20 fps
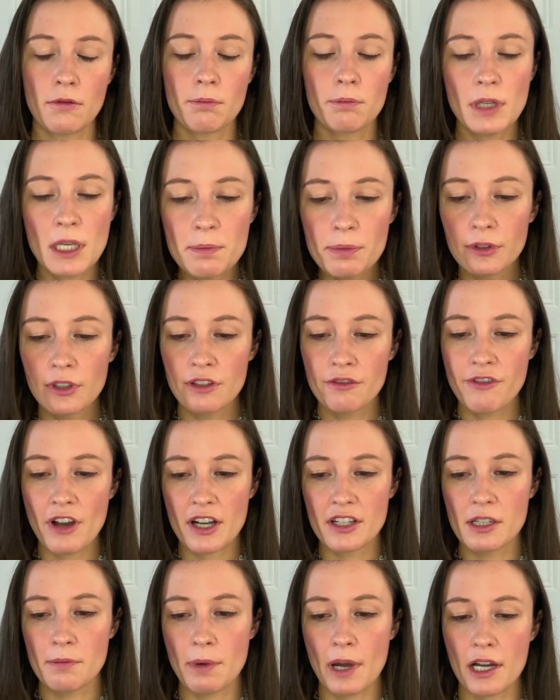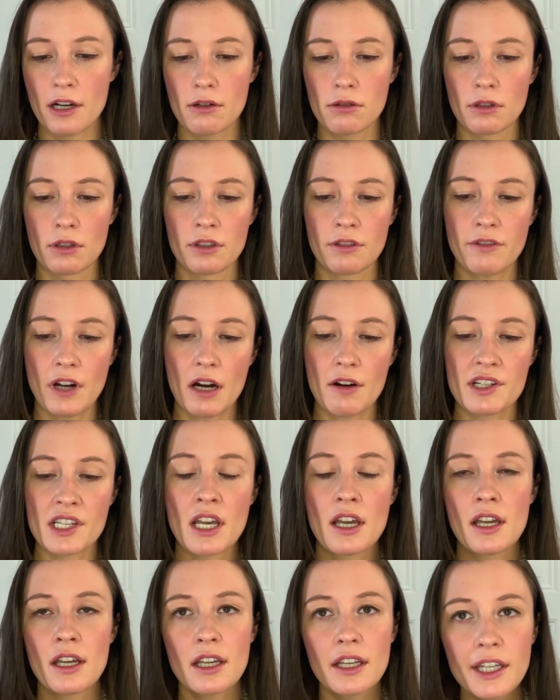people infected by coronavirus.
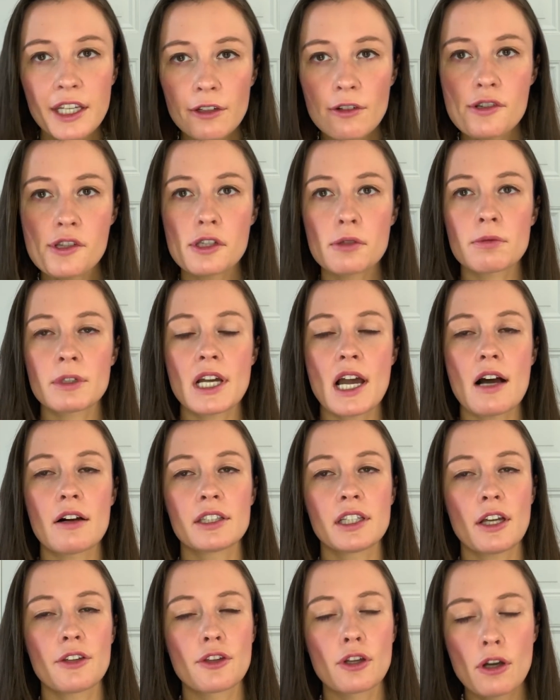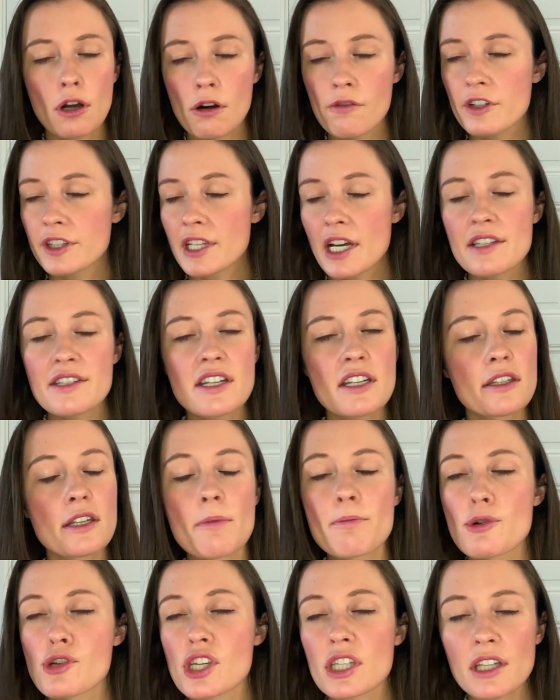Here is the reality on the COVID 19
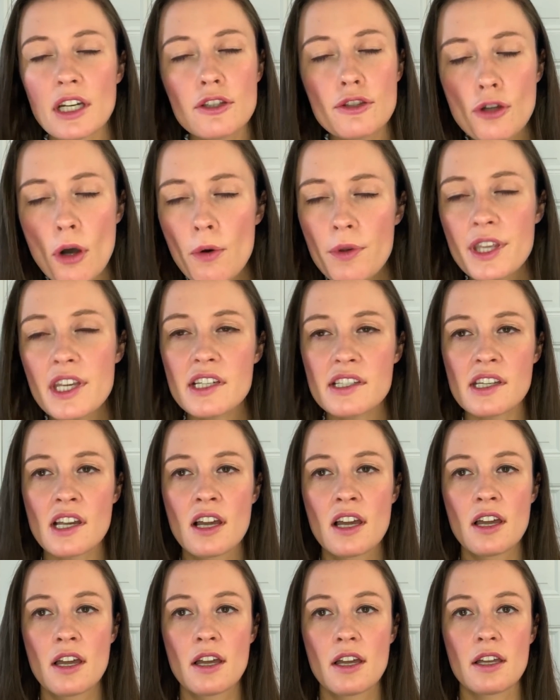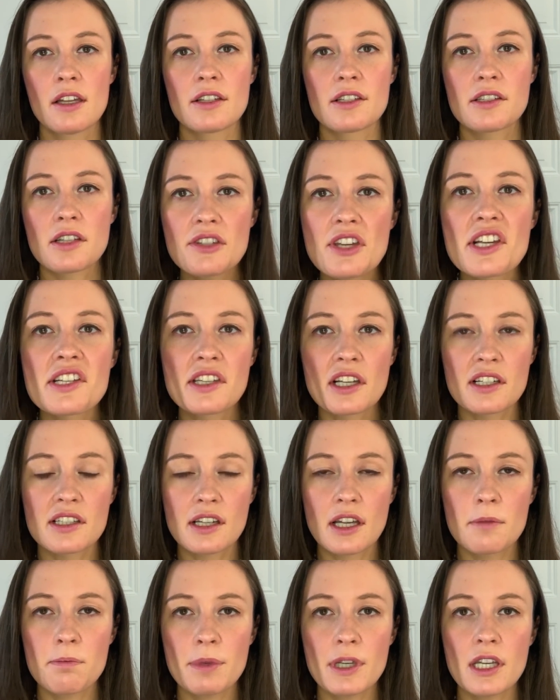numbers. And I know these statistics
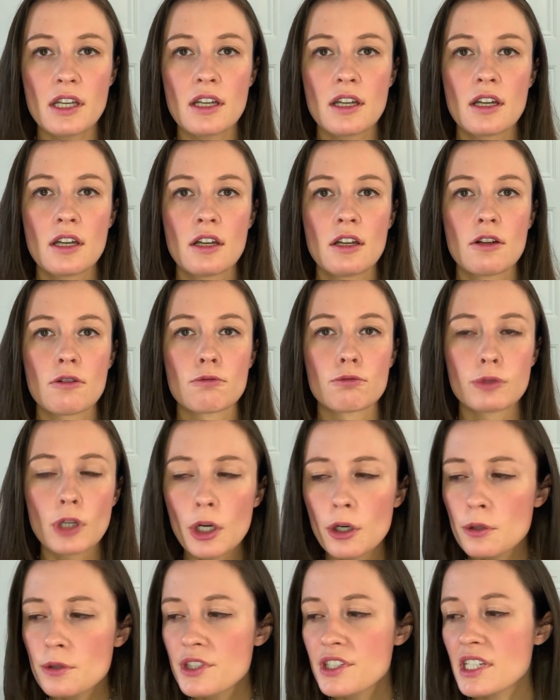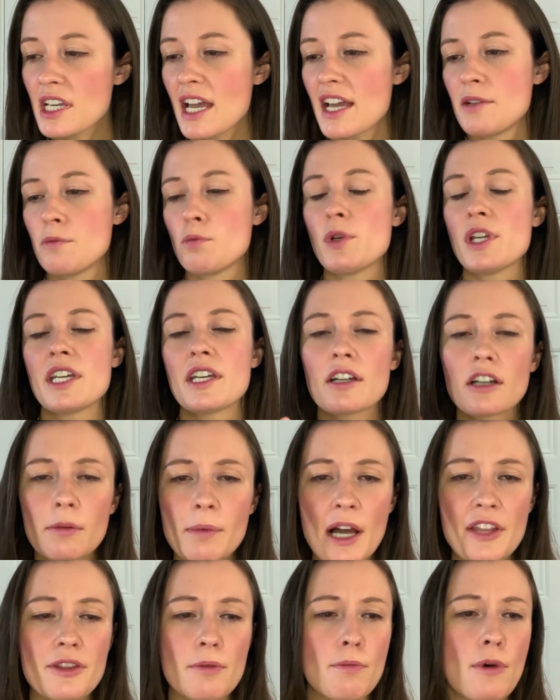could be rote and we hear
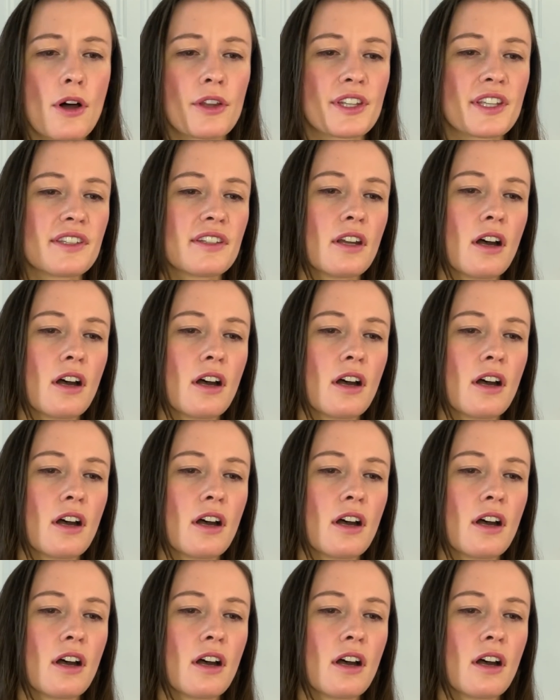about them all the,